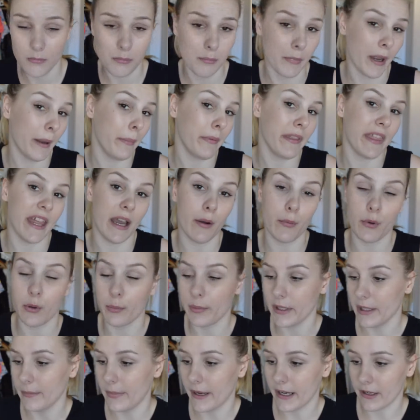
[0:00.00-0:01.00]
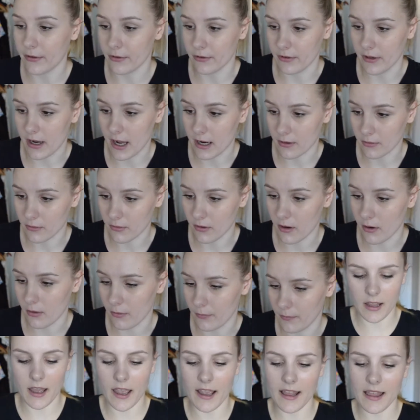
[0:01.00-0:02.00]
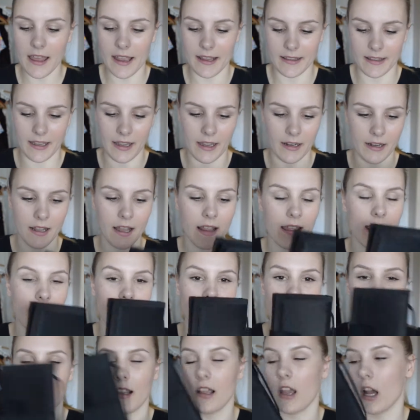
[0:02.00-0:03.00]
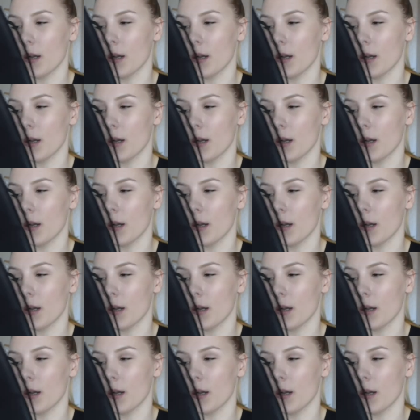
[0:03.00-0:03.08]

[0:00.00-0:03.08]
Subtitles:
Maybe that will be better, I don't know. I like that. I like that it